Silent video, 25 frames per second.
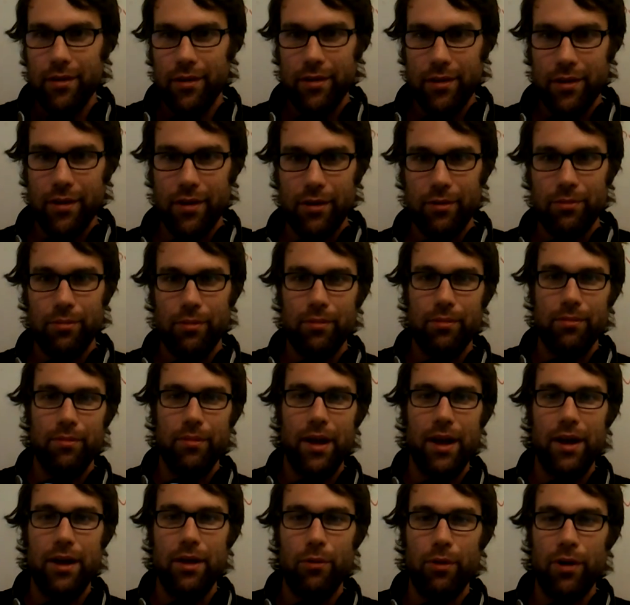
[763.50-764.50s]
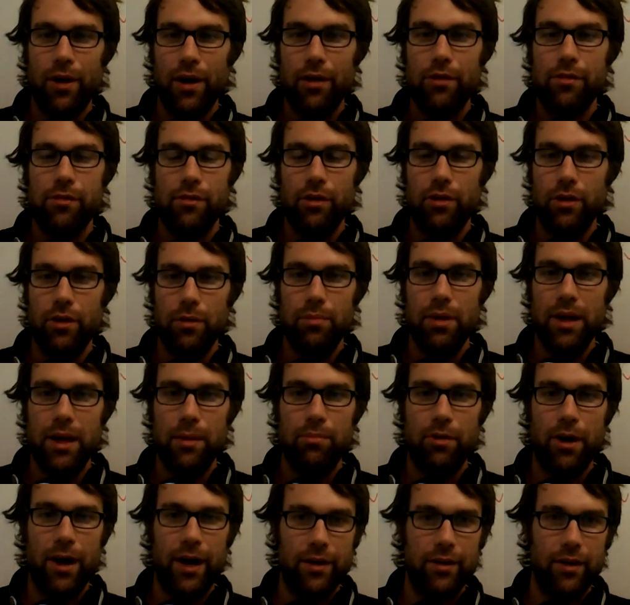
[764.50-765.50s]
you know anywhere else you could be
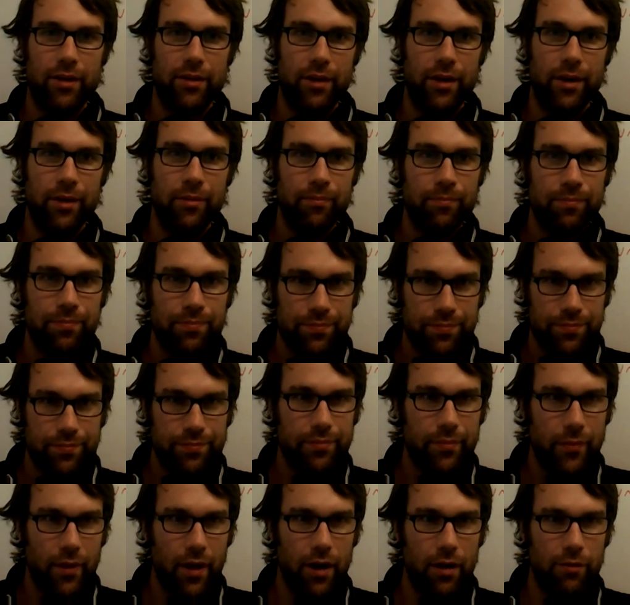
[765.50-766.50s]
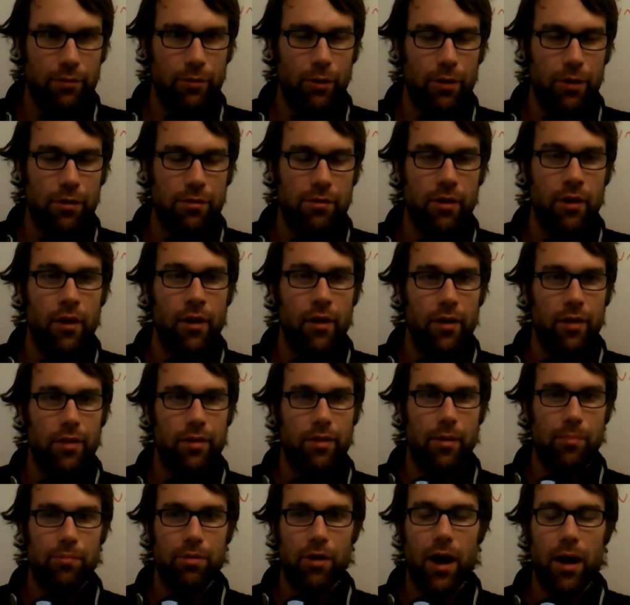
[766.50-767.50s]
practically. And of course,
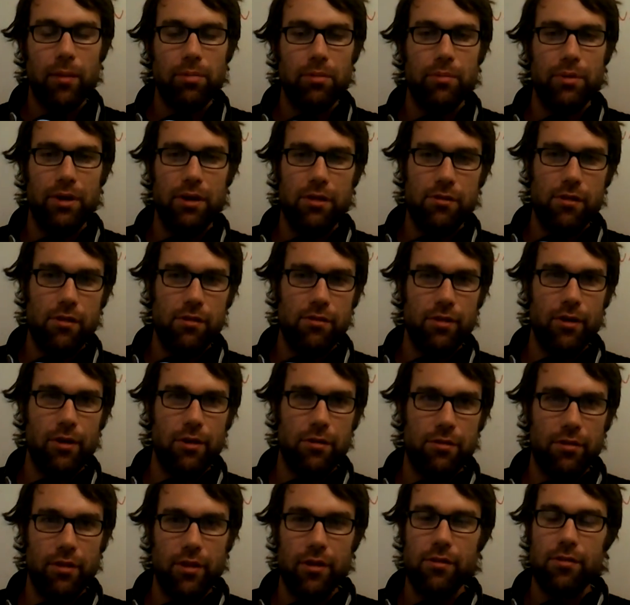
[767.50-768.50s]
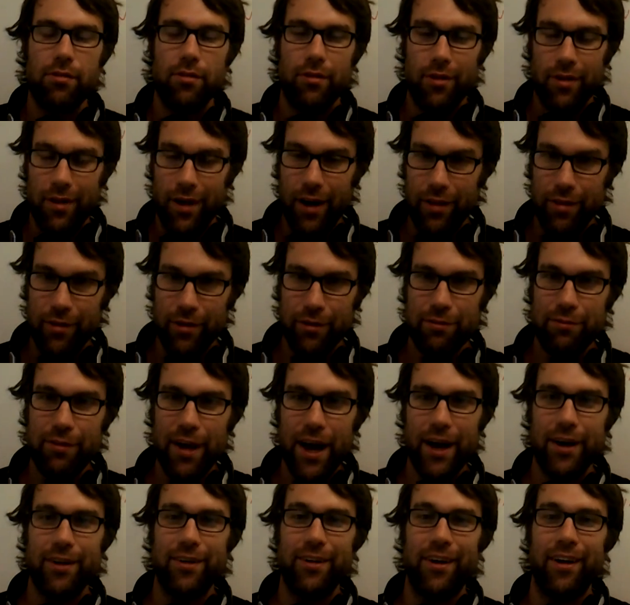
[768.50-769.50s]
the problem is is there's this other
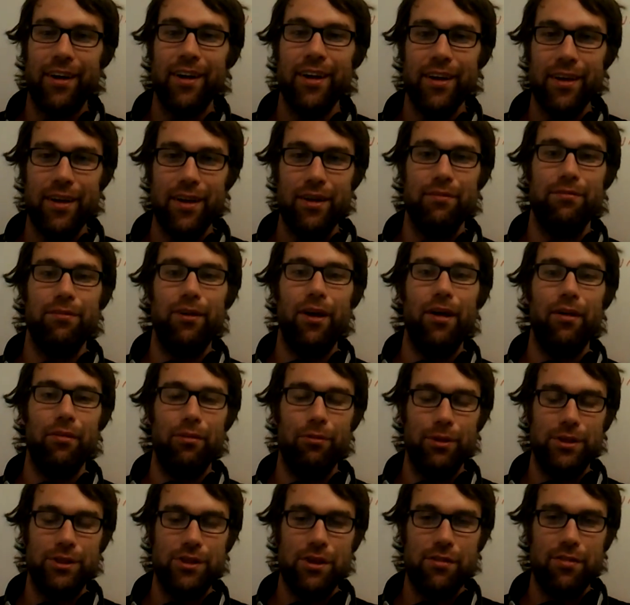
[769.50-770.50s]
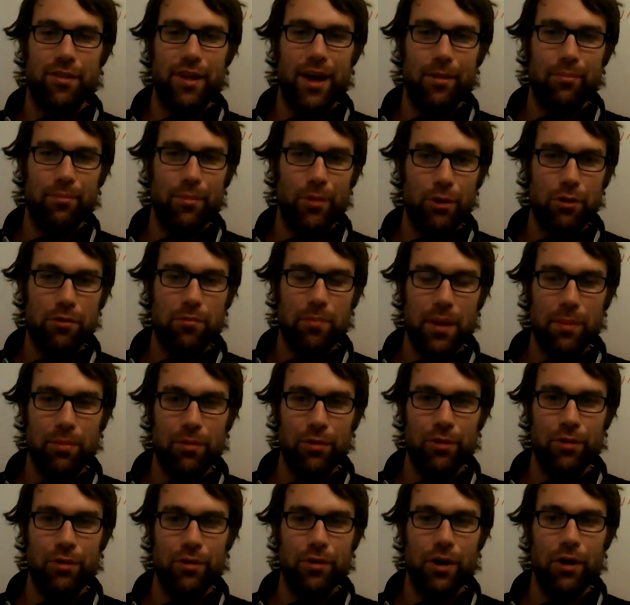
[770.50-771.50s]
factor involved, which is that most people
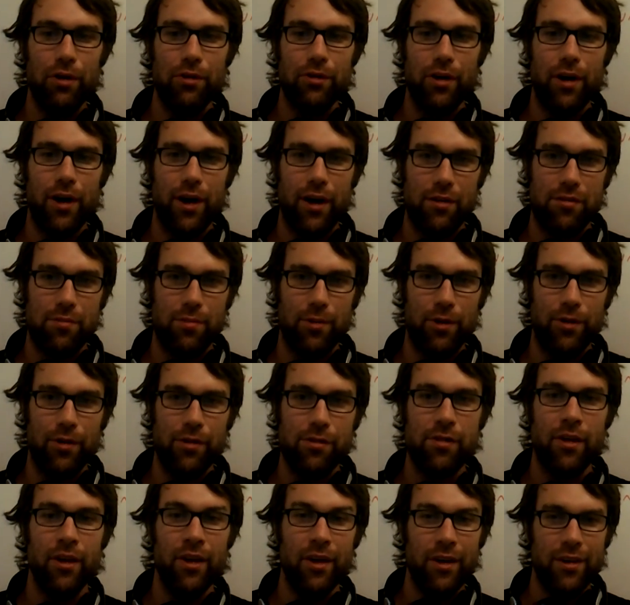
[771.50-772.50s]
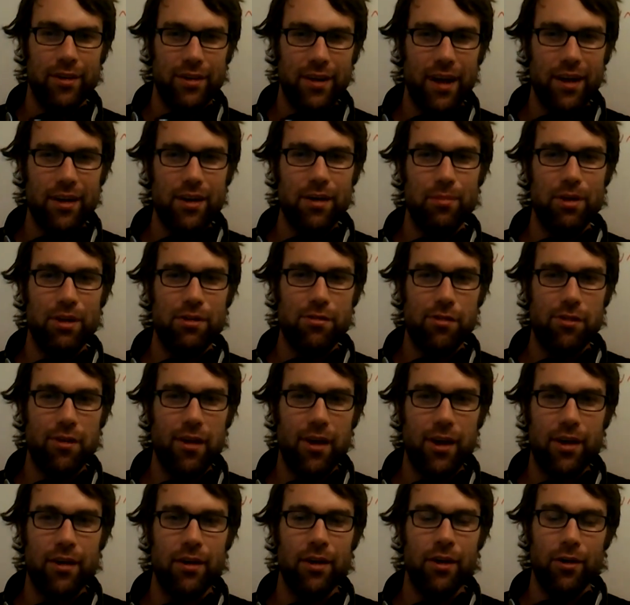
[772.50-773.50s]
who go to hospitals tend to be
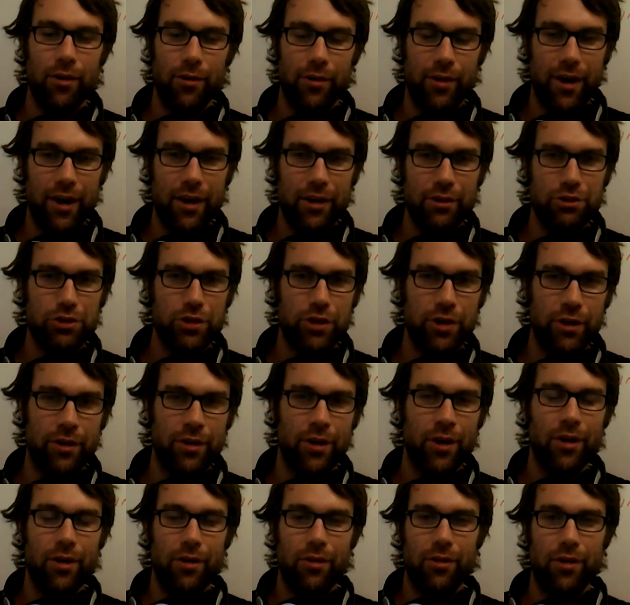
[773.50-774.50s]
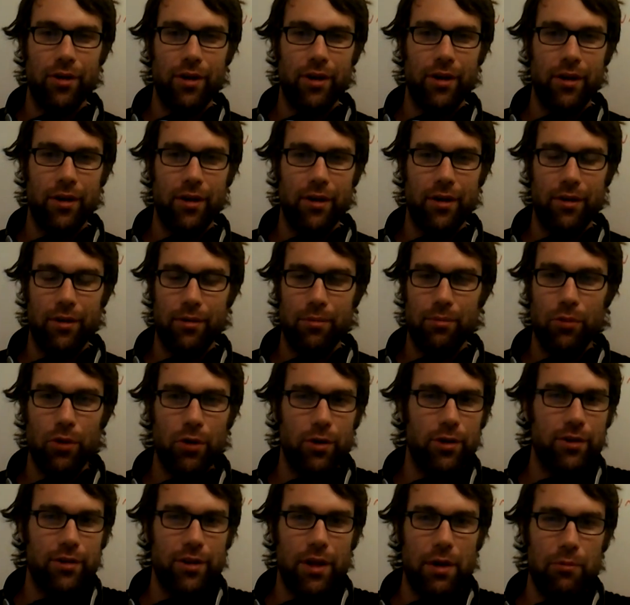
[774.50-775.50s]
sick or injured or are
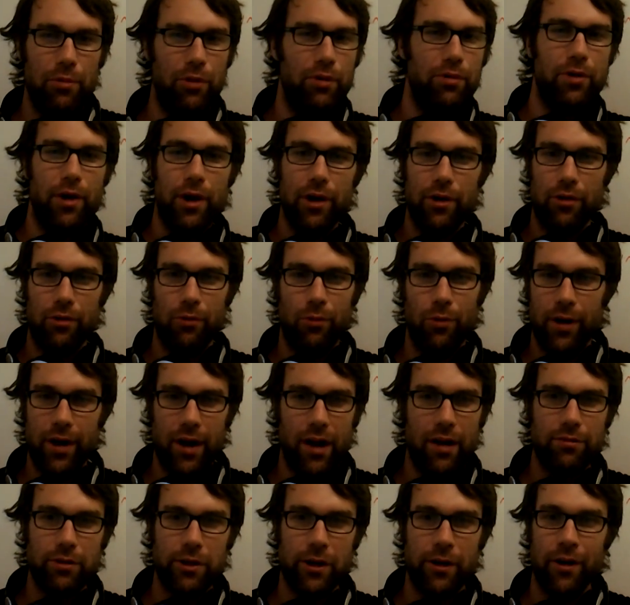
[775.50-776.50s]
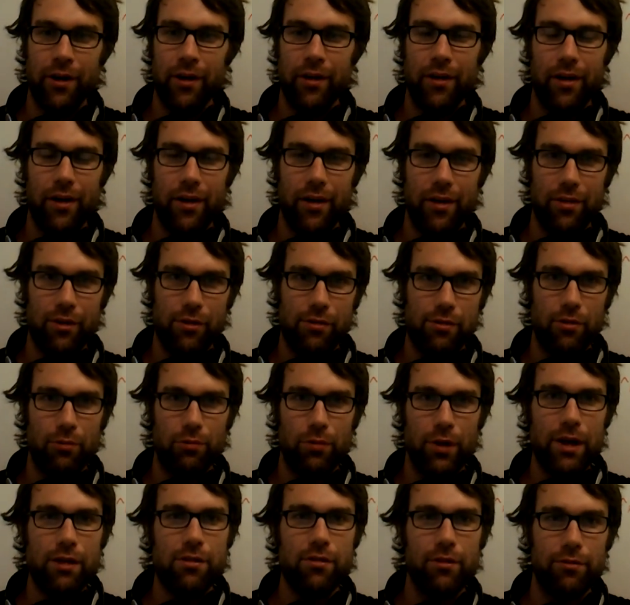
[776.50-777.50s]
mortally wounded or whatever. Uh, there's a
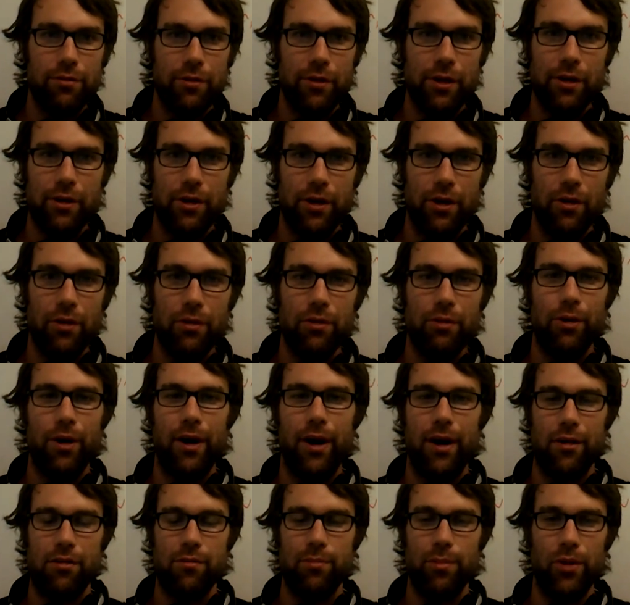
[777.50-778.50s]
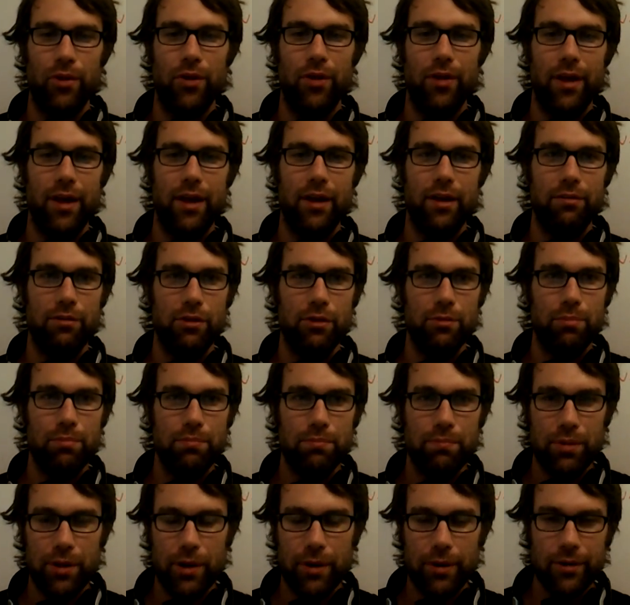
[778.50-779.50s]
reason for you to go to a hospital, and if you
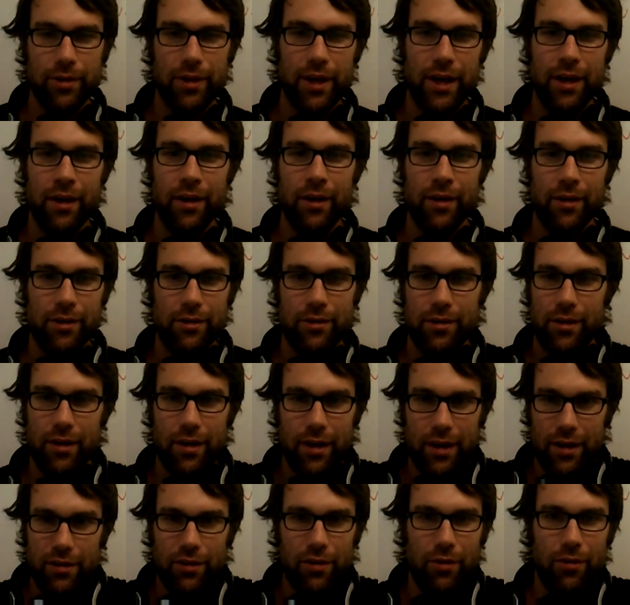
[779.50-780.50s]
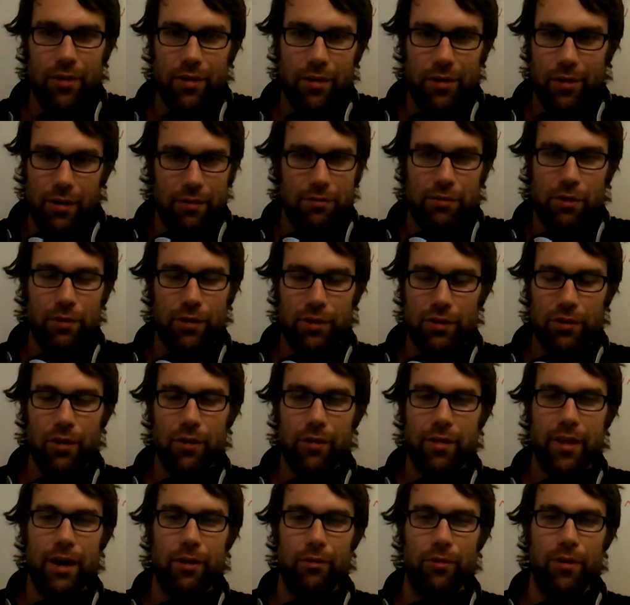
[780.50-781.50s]
purely ignore or if you
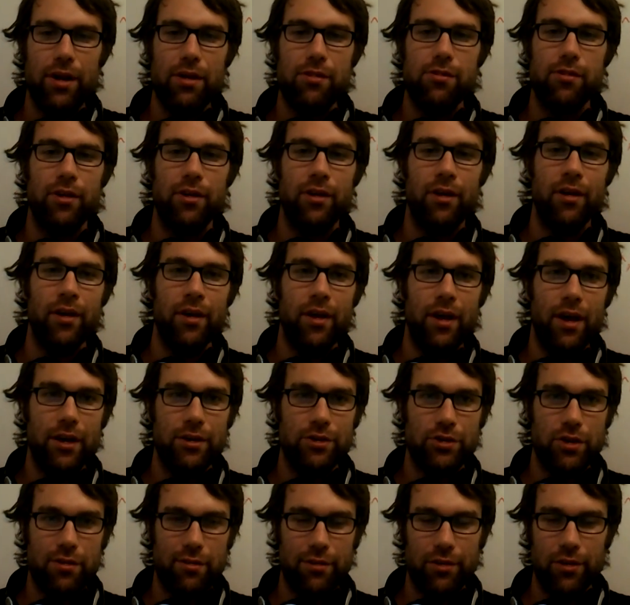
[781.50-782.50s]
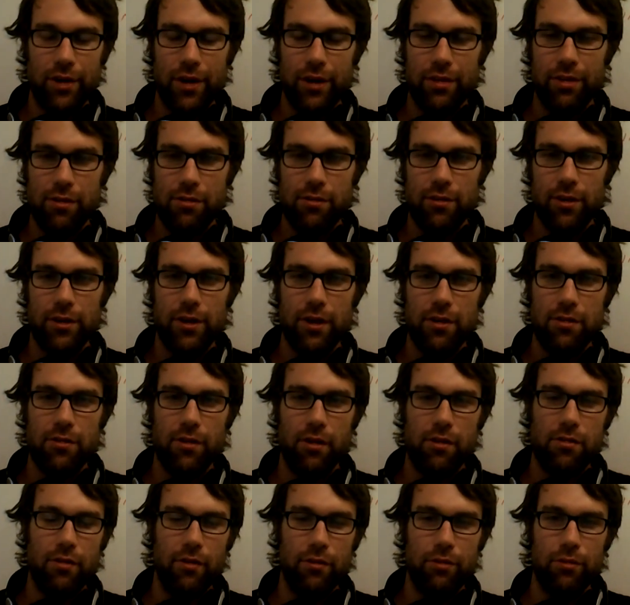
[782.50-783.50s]
ignore that reason and just look at the
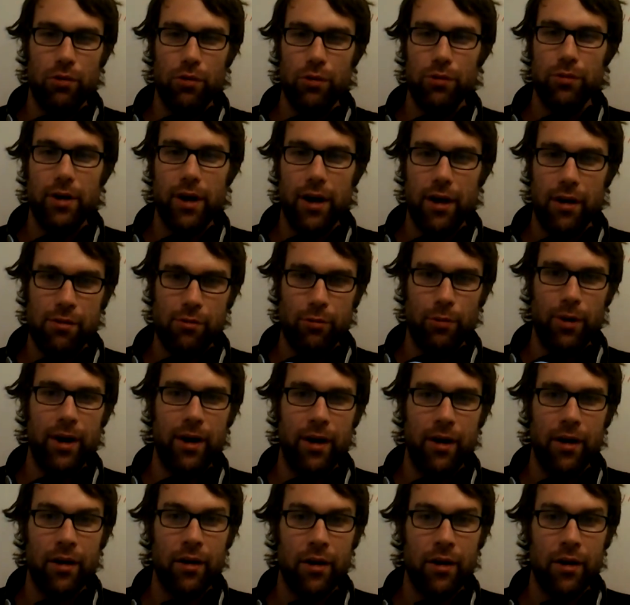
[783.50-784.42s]
statistics of who dies where,